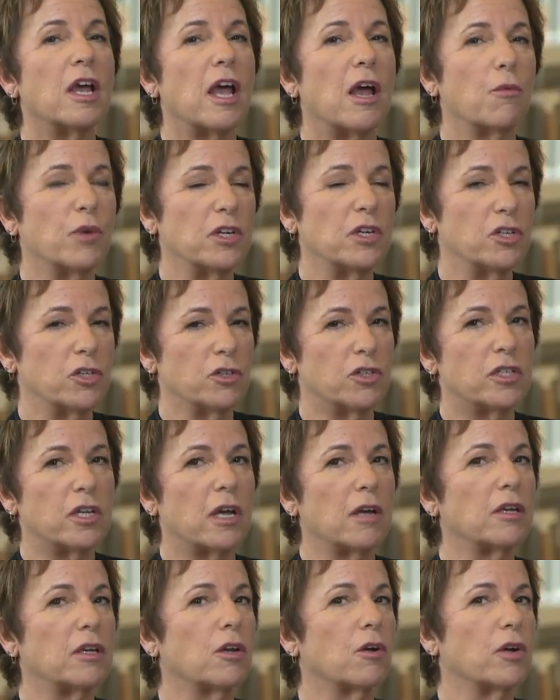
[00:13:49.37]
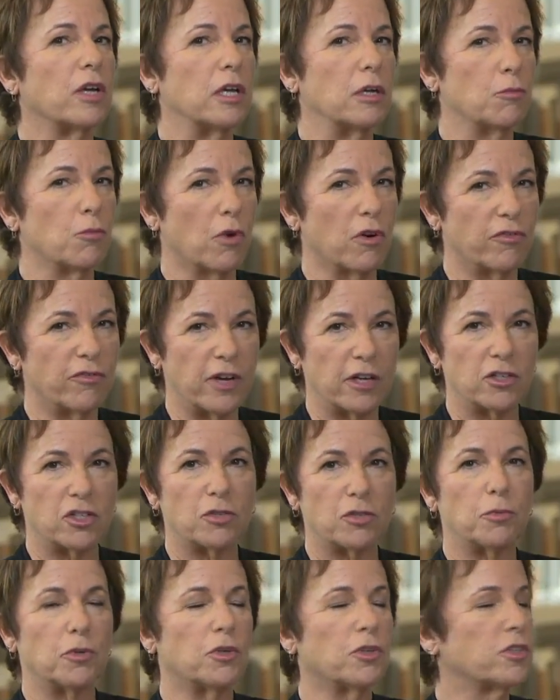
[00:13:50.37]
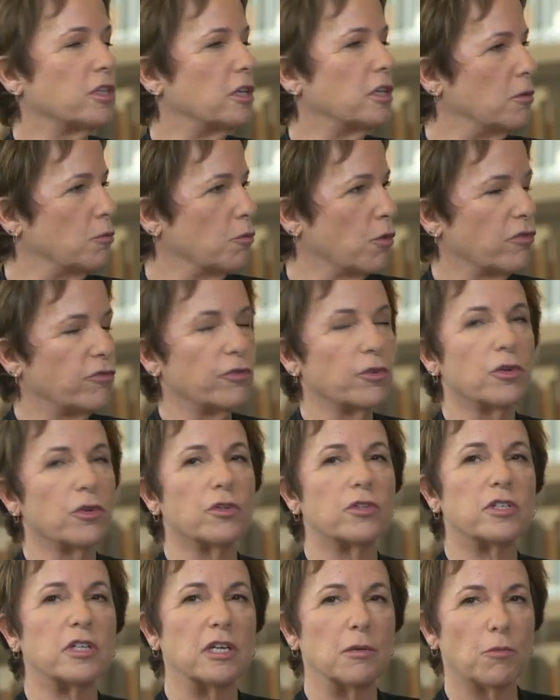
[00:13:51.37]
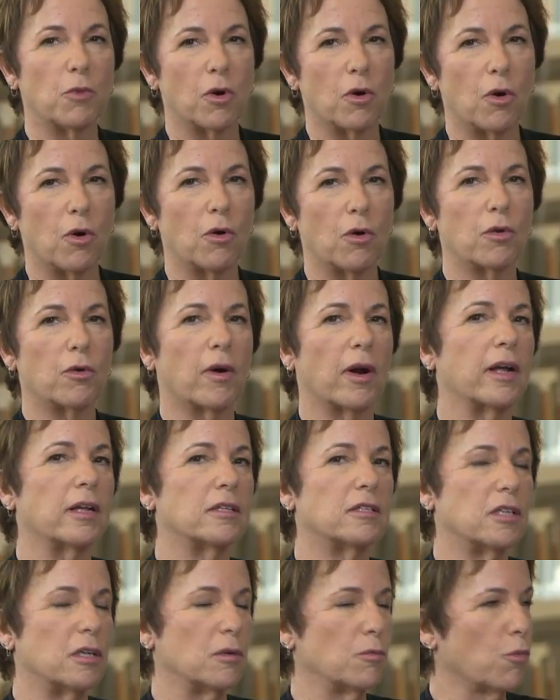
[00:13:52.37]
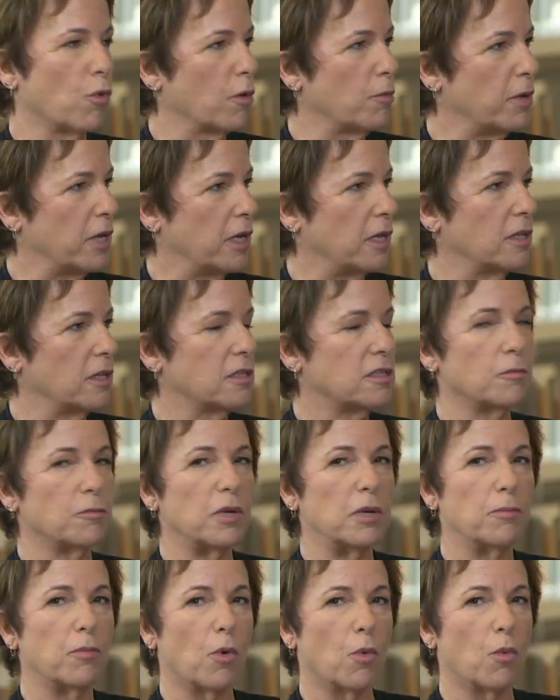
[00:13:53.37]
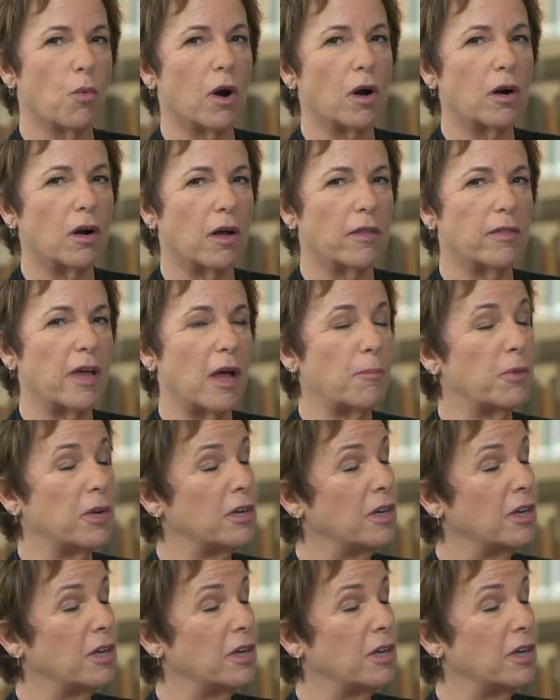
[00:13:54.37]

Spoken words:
and we do say, eat more vegetables, eat more fruits, eat more whole grains, eat more beans, and people work on that.